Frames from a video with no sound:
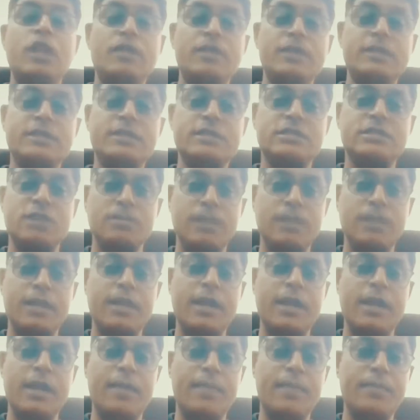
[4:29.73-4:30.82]
delivery system in
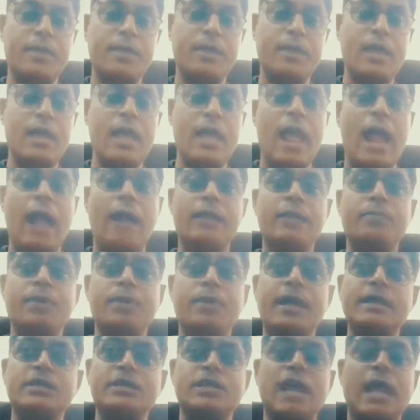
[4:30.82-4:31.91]
India. And the
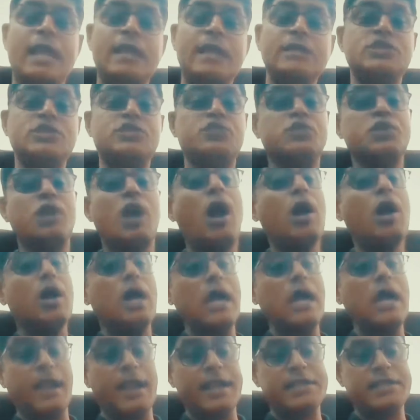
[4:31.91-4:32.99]
biggest challenges were the
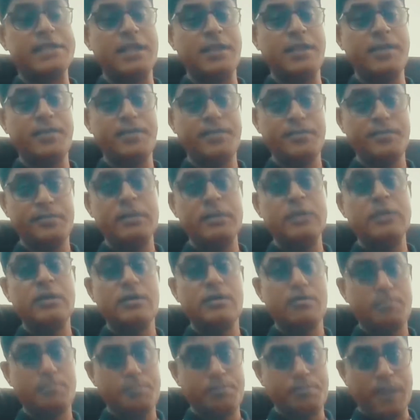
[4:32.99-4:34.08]
adulteration,
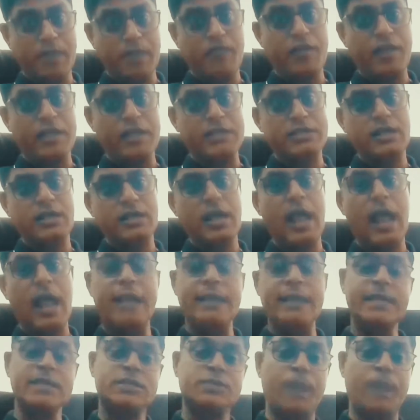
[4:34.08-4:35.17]
pilferage,
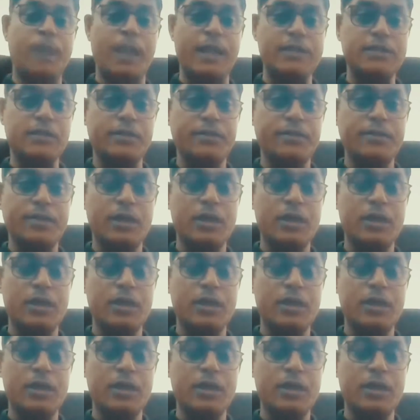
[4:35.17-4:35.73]
and the spillage.